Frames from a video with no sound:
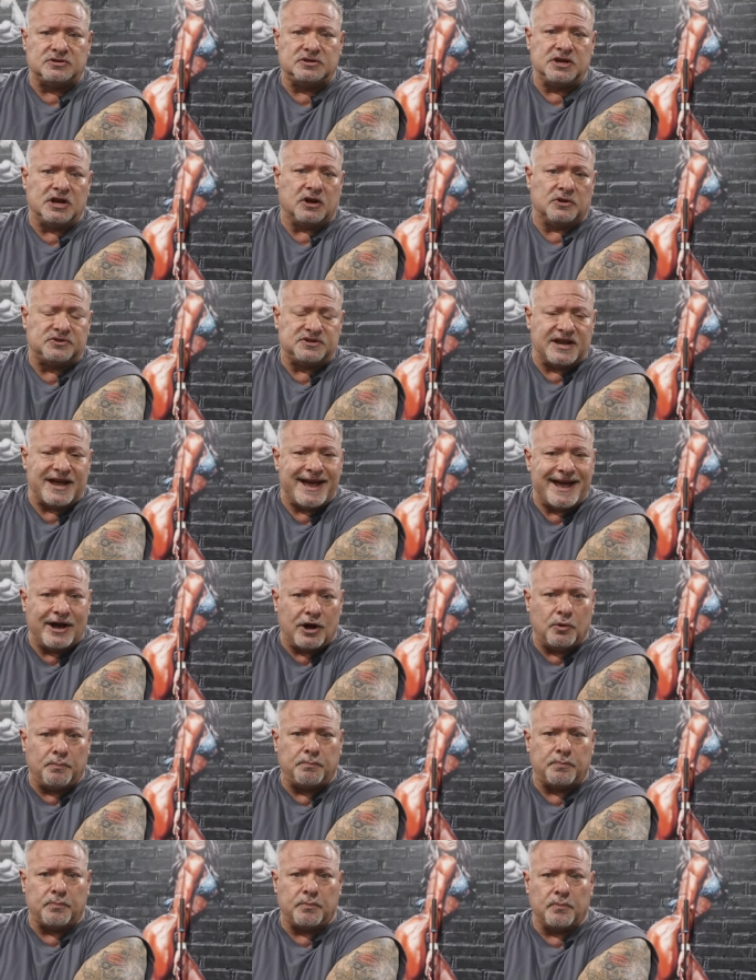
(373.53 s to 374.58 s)
you know, to
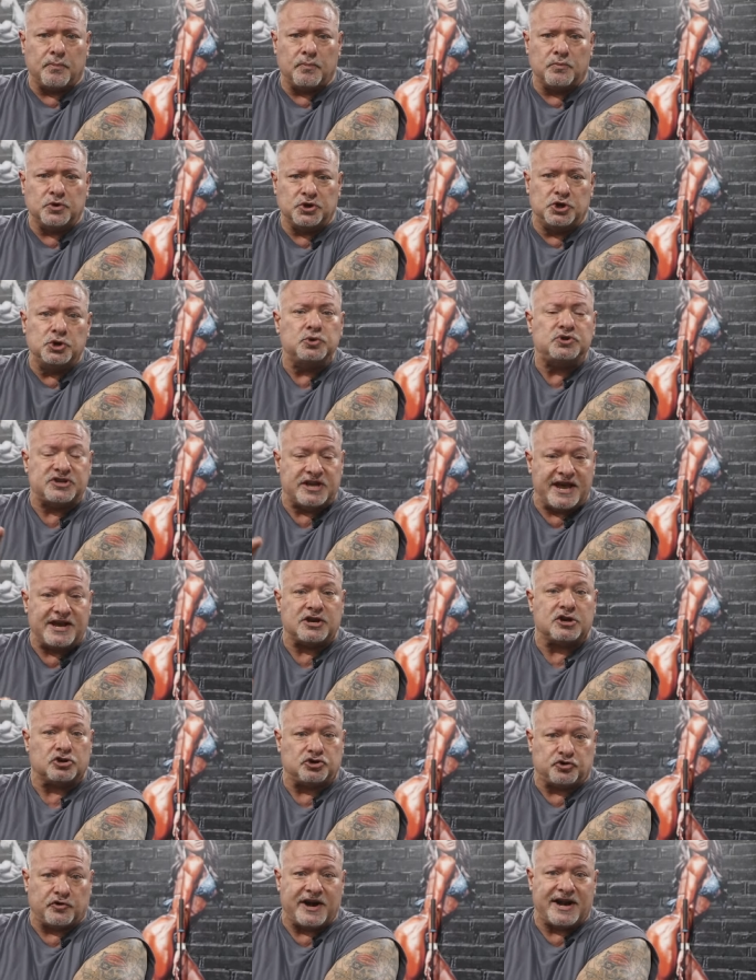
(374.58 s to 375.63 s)
help you take
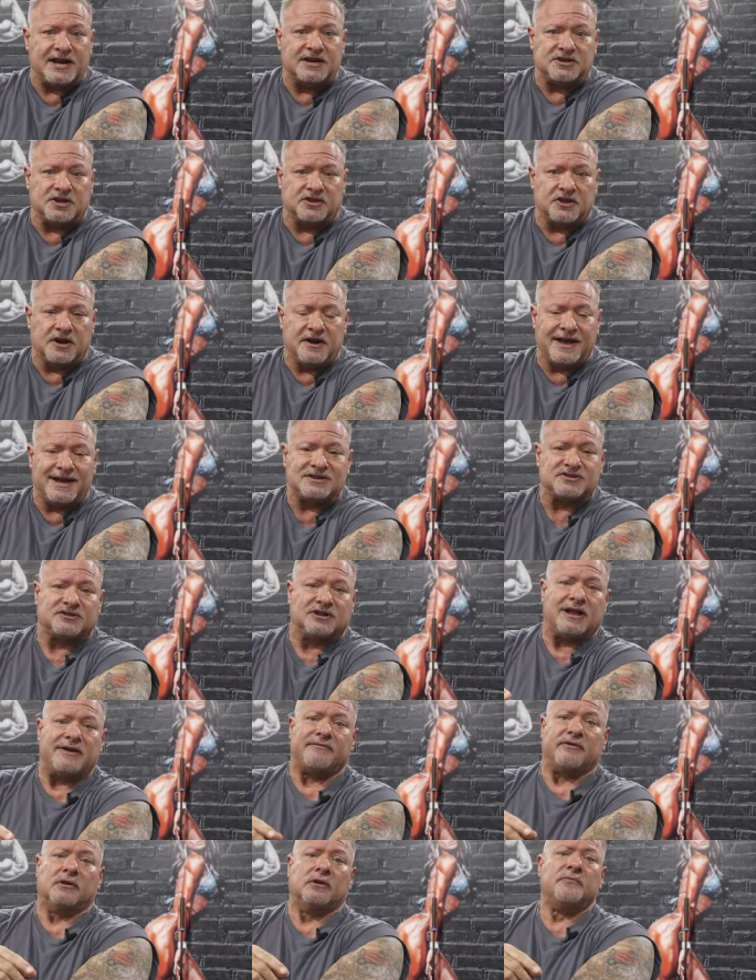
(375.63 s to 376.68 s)
your training to the next
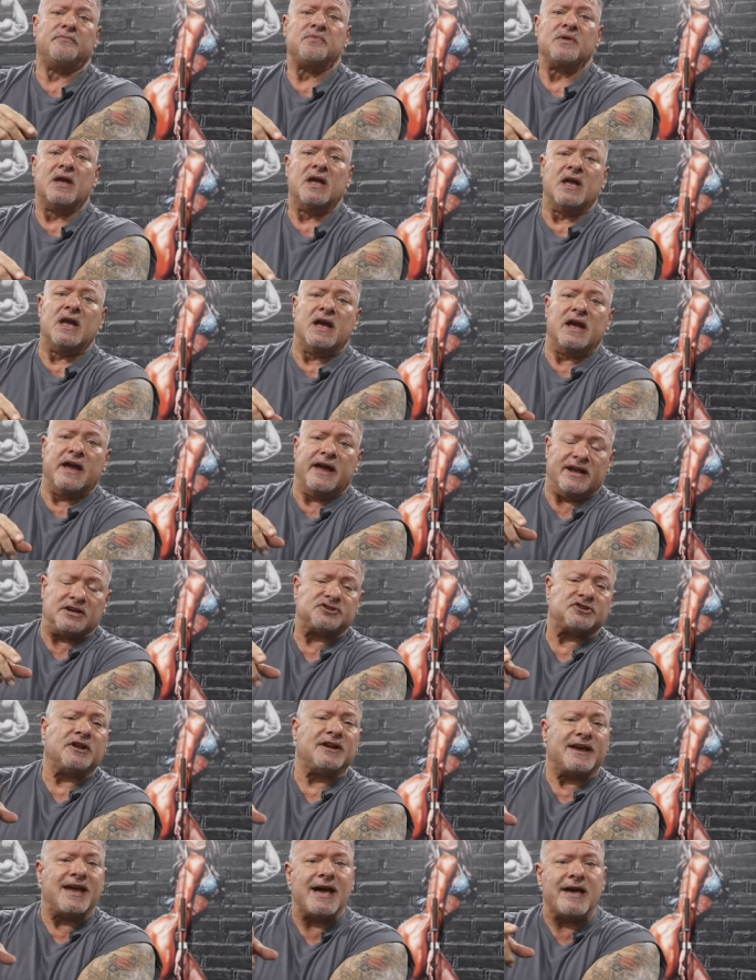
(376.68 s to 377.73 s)
level. It's
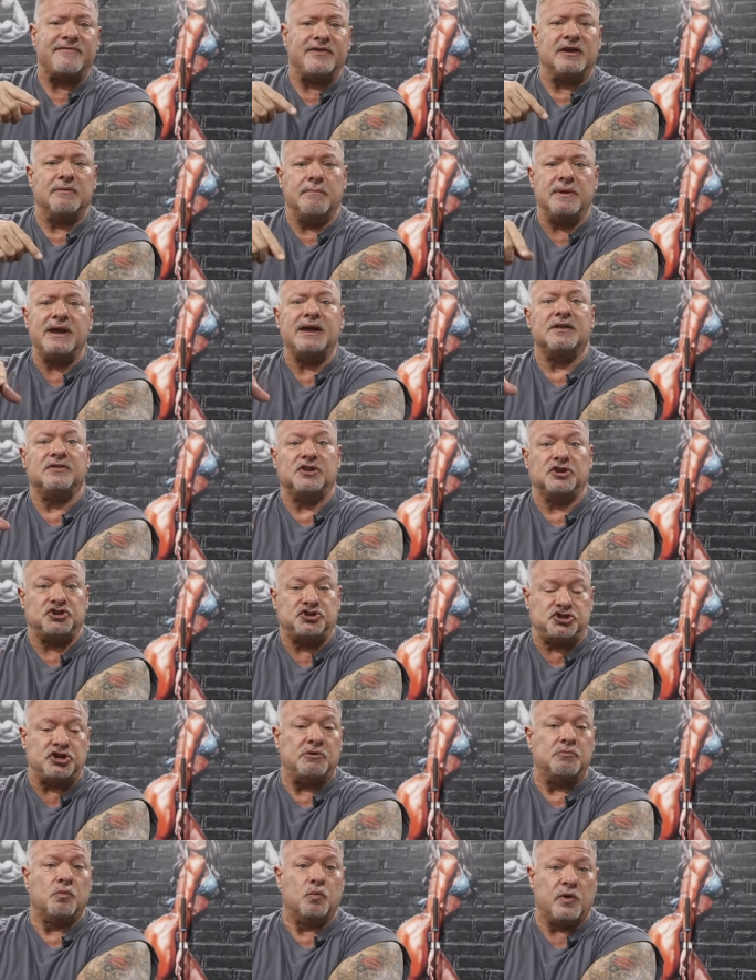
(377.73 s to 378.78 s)
like having me in the
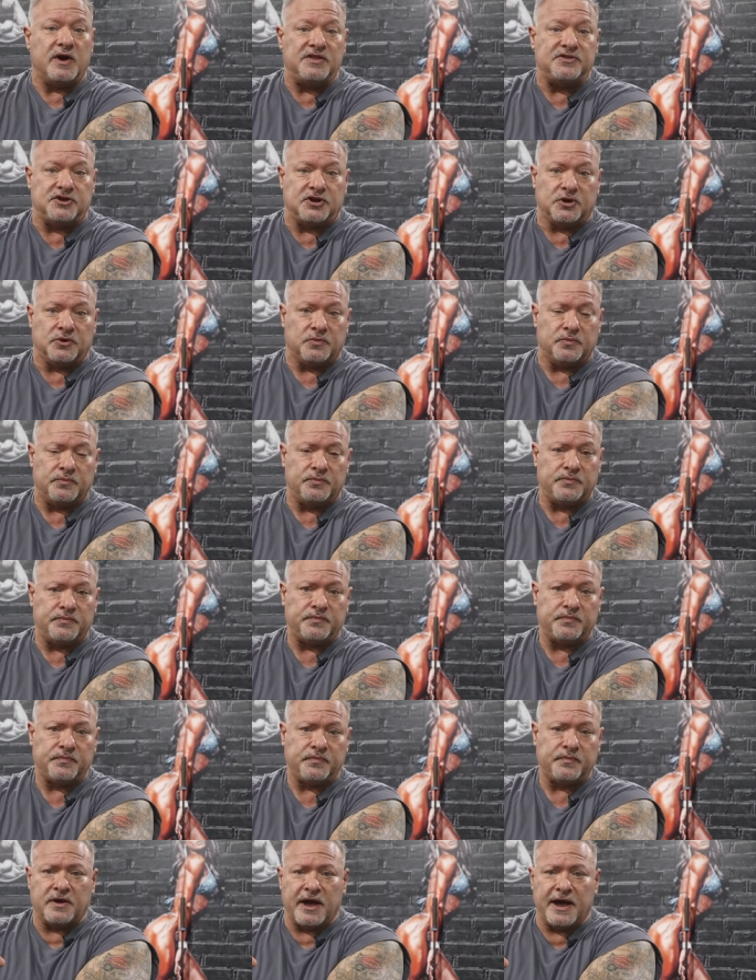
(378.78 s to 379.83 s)
gym with you,
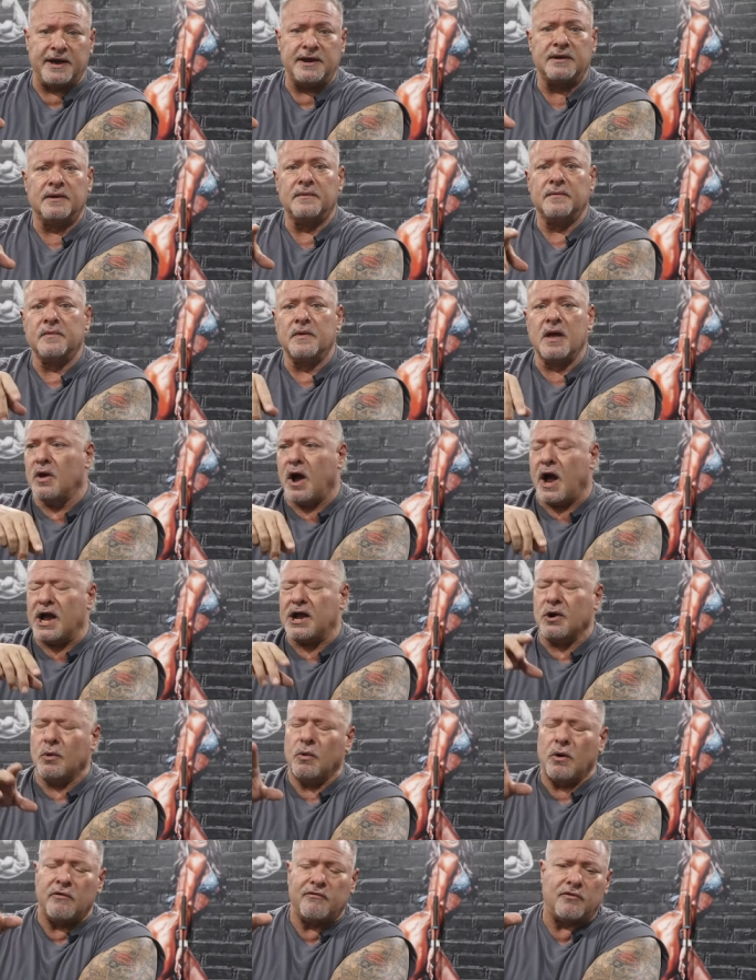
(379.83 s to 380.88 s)
okay? I
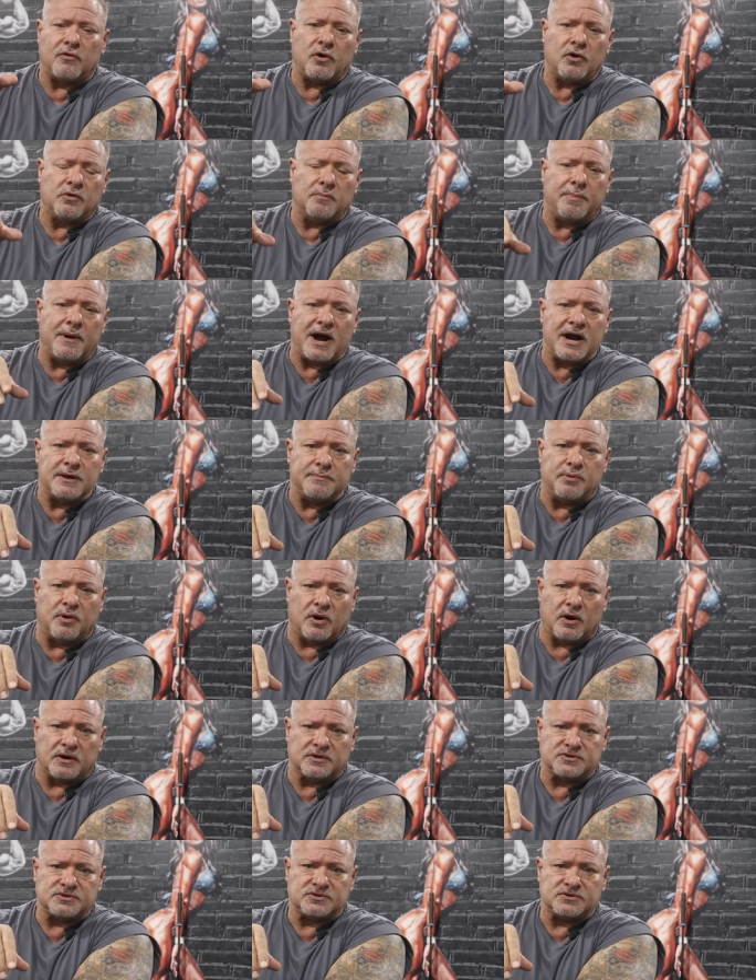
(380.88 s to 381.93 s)
go over all the body
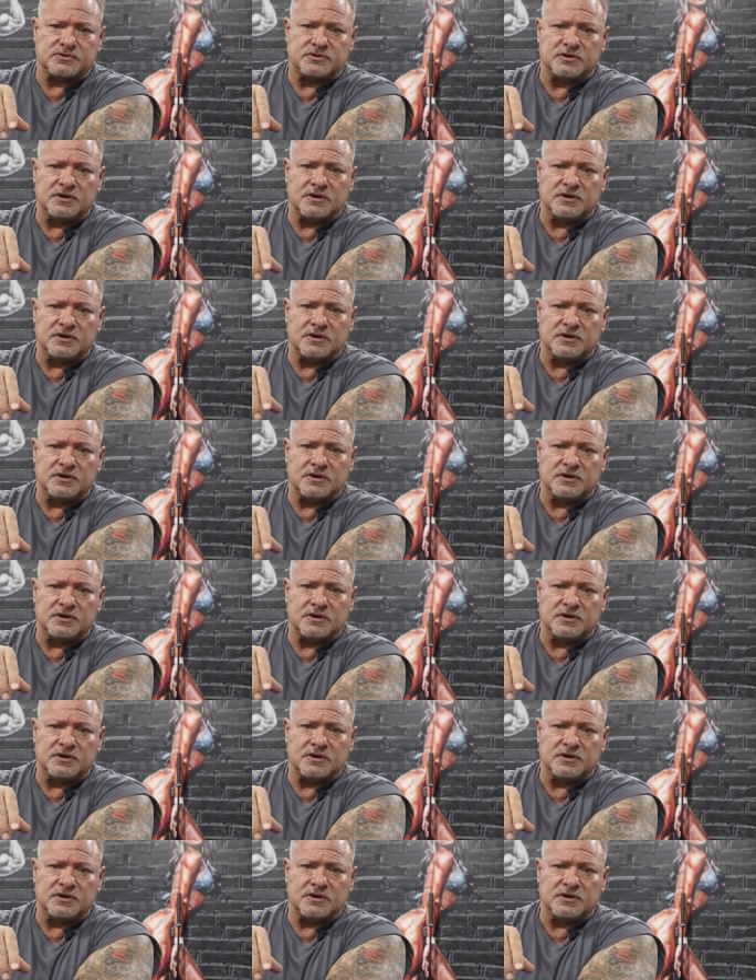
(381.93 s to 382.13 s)
parts.